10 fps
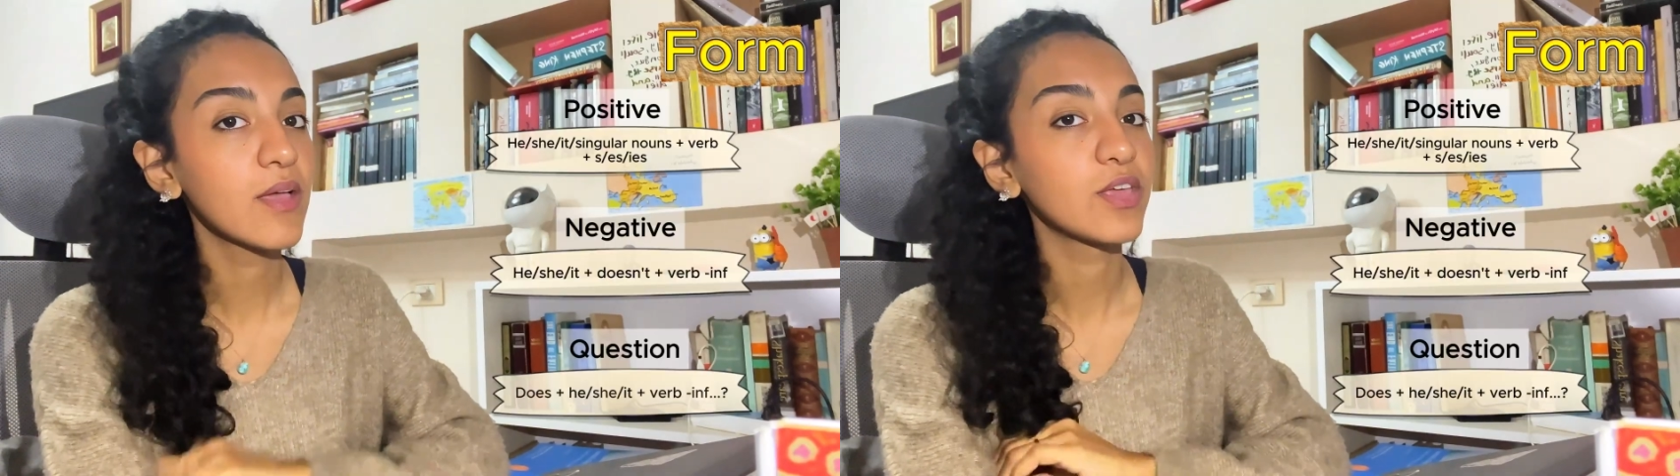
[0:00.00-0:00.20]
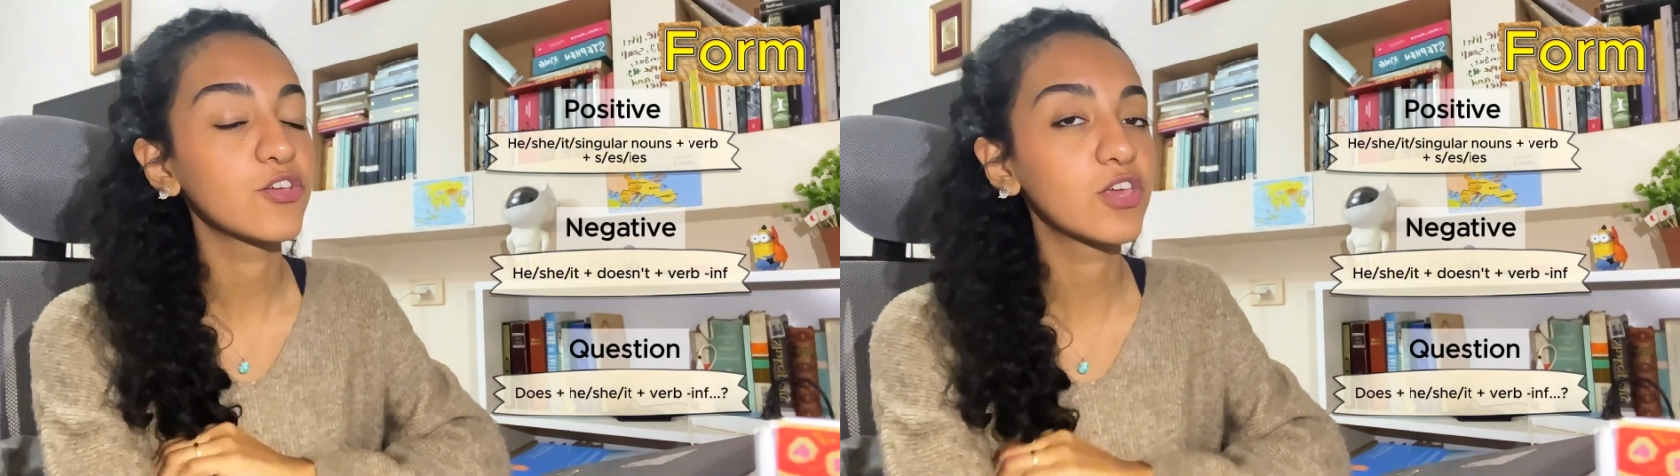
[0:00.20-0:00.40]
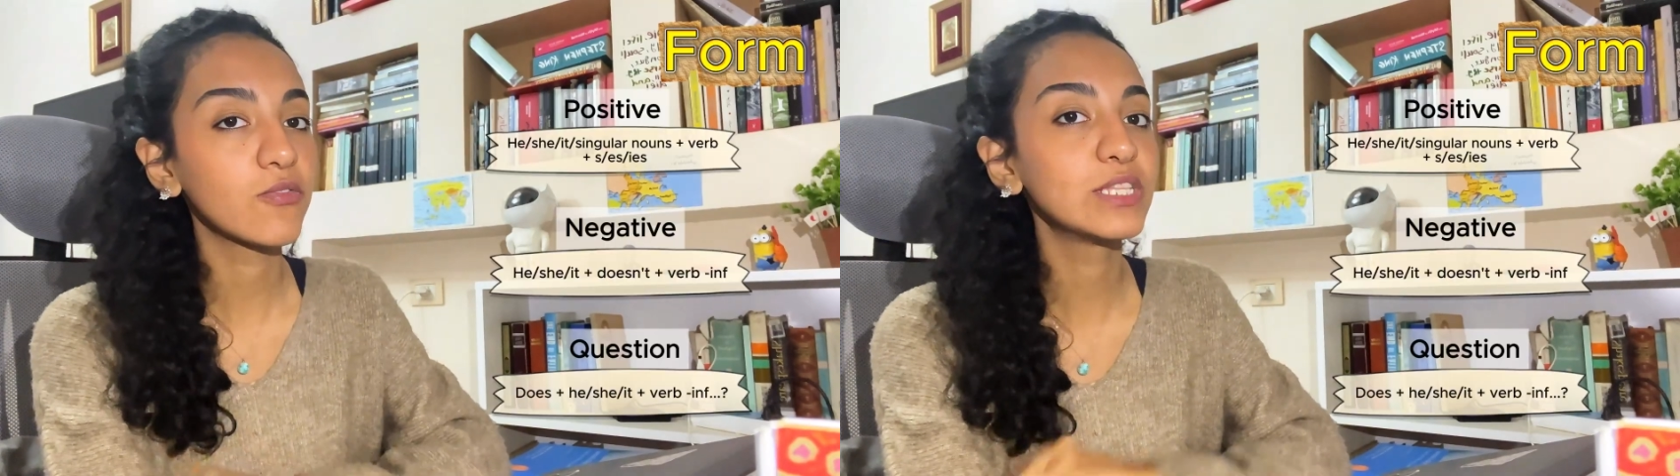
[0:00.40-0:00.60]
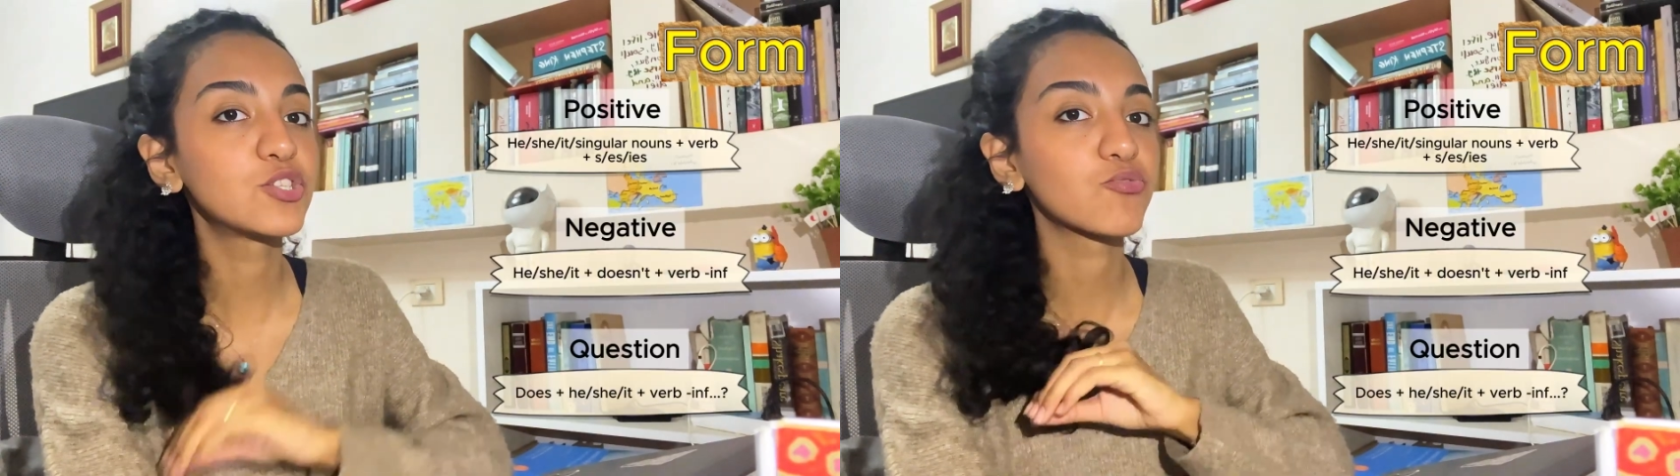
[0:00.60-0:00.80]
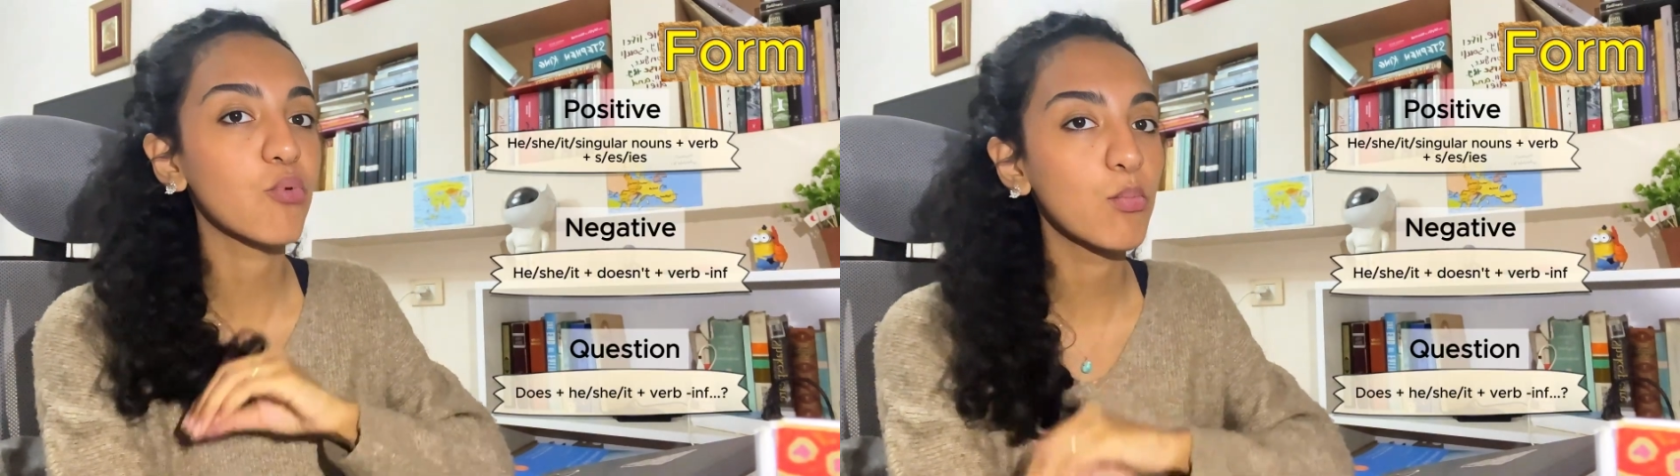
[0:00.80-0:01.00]
you're going
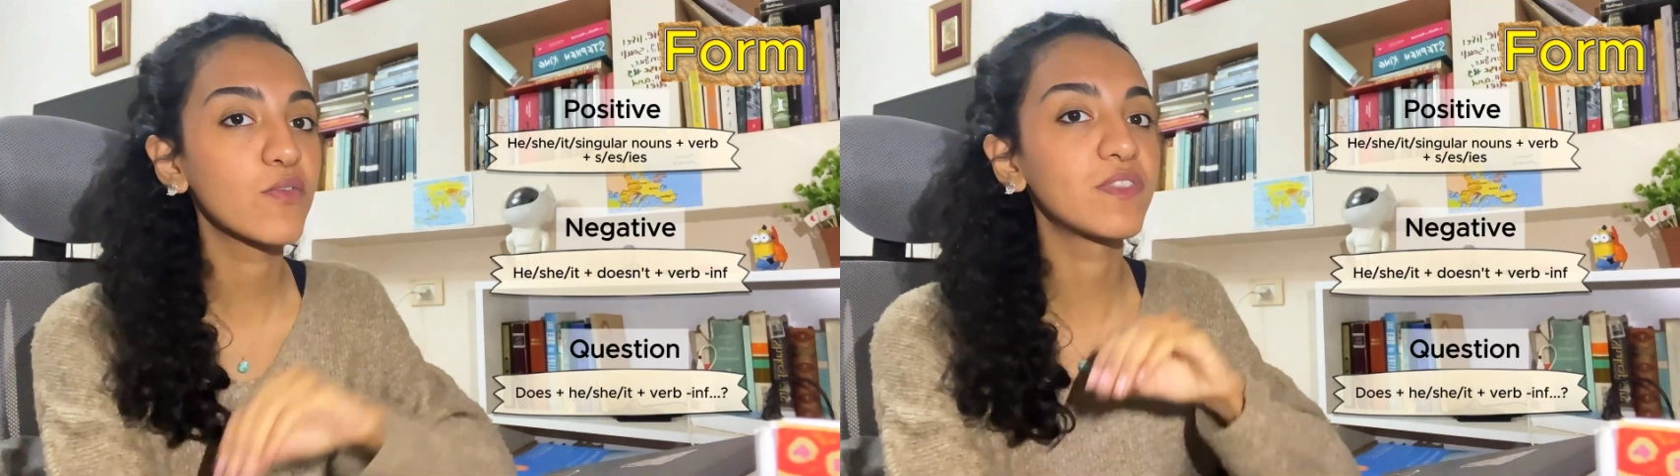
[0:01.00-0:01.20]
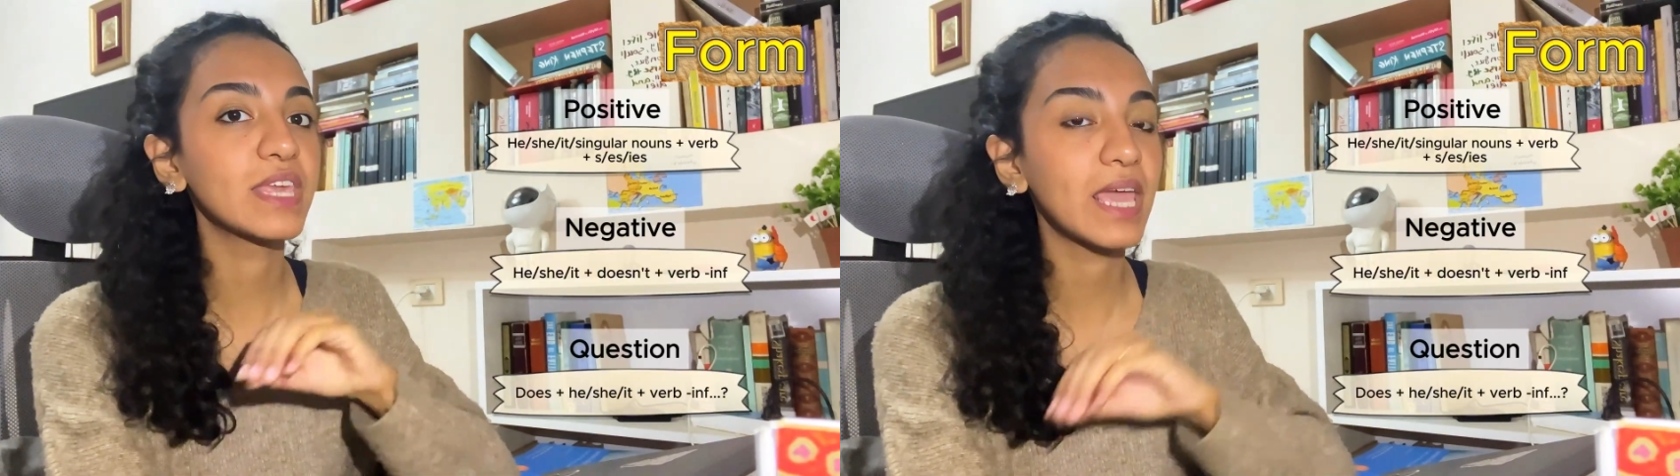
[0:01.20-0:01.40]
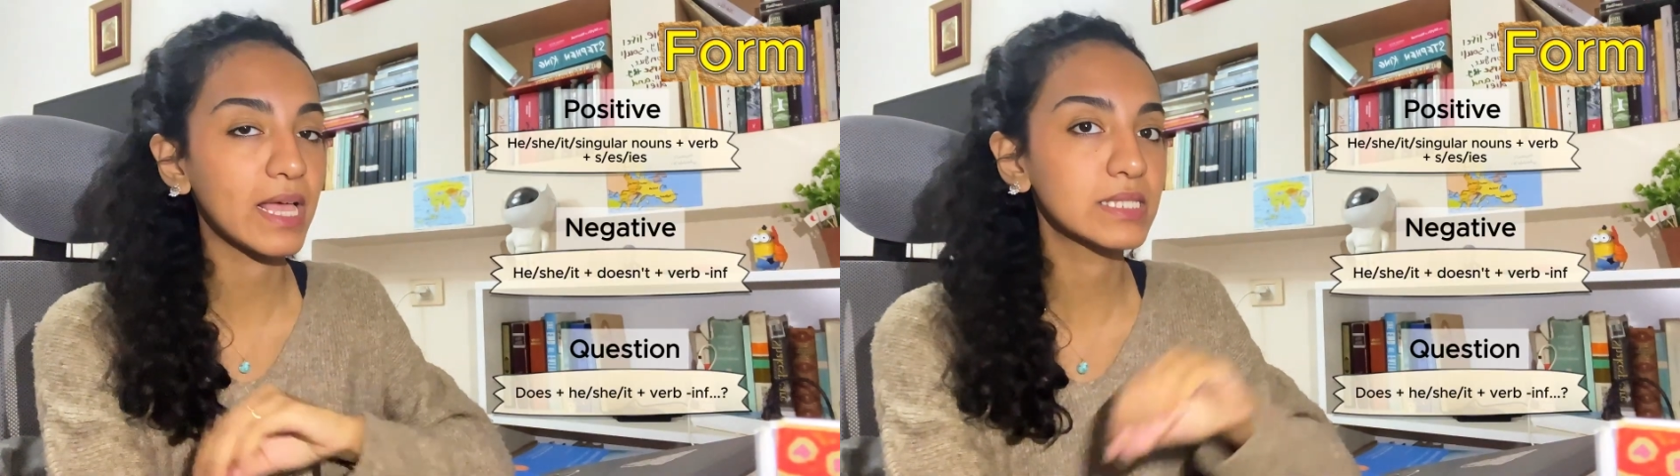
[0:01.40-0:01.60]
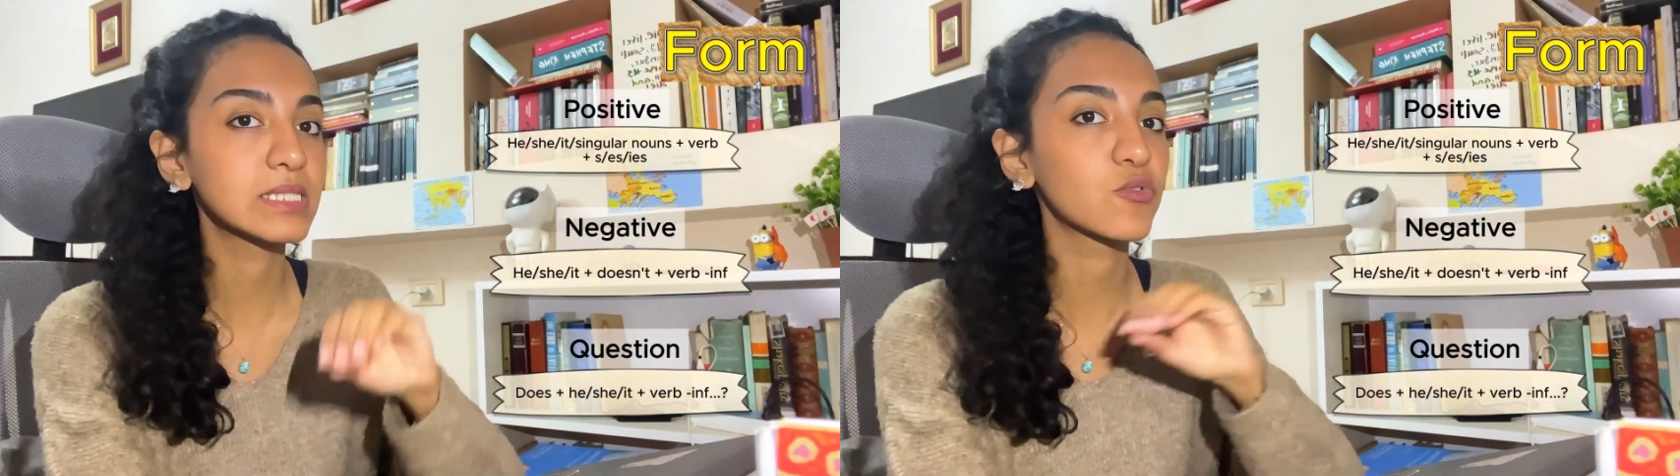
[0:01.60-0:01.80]
to remove the s,